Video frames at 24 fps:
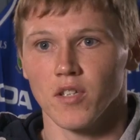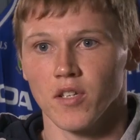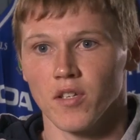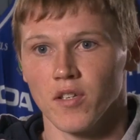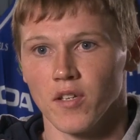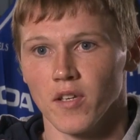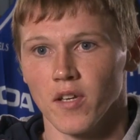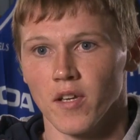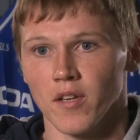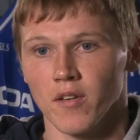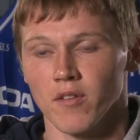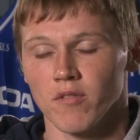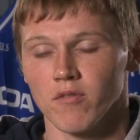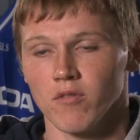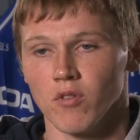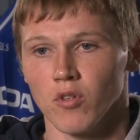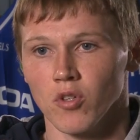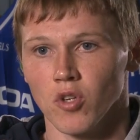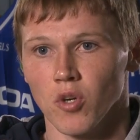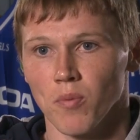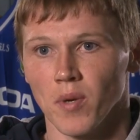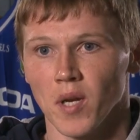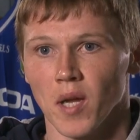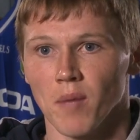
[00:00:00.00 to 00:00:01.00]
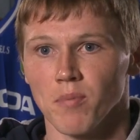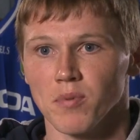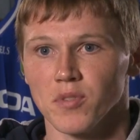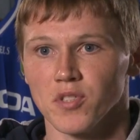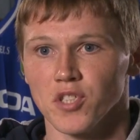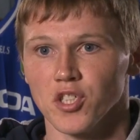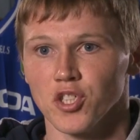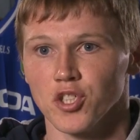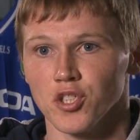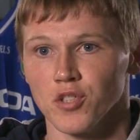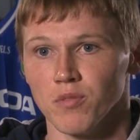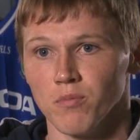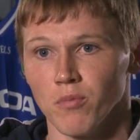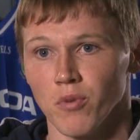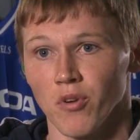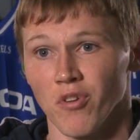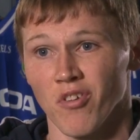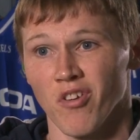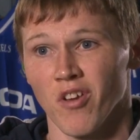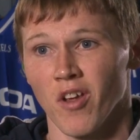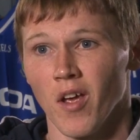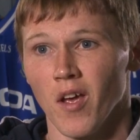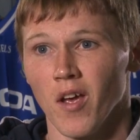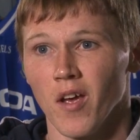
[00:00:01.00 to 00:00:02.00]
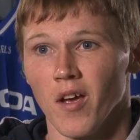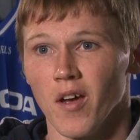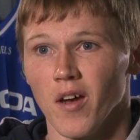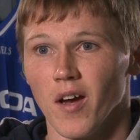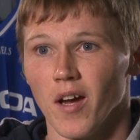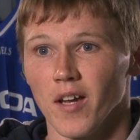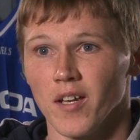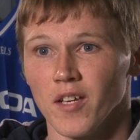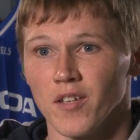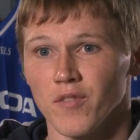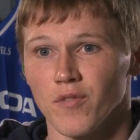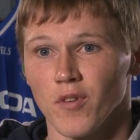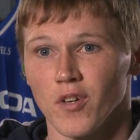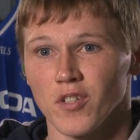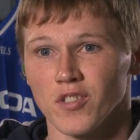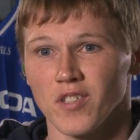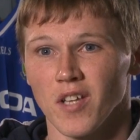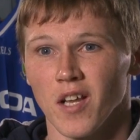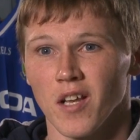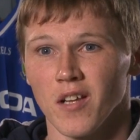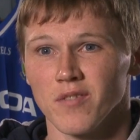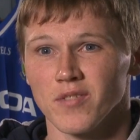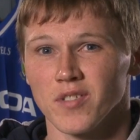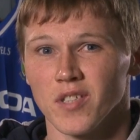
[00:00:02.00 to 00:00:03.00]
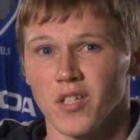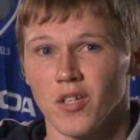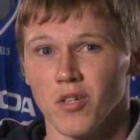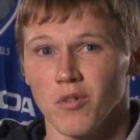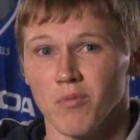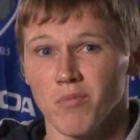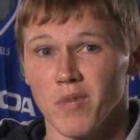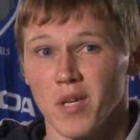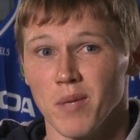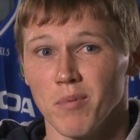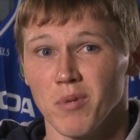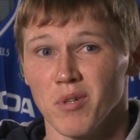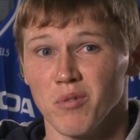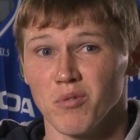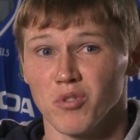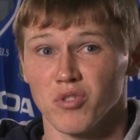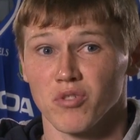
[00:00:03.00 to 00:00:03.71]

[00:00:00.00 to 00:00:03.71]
you can get hung up on opposition, but. I think for ourselves now, maybe we